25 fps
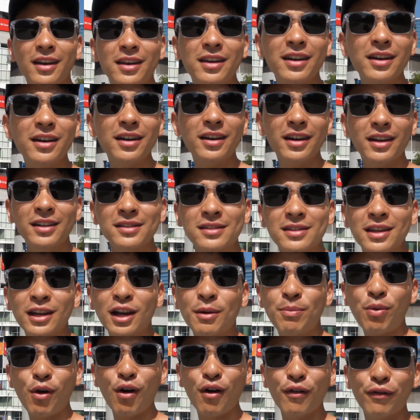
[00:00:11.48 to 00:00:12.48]
here in
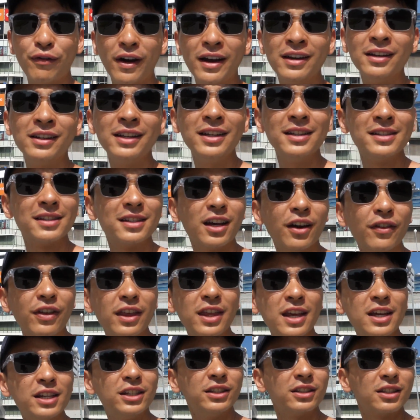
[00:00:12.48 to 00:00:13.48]
Singapore, finally in
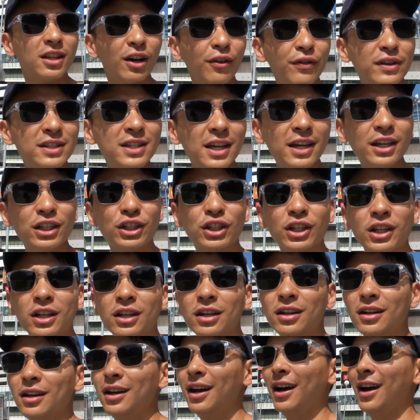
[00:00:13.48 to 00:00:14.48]
Southeast, Southeast
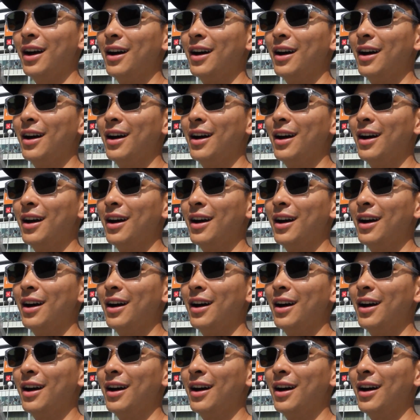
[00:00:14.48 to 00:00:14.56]
Asia.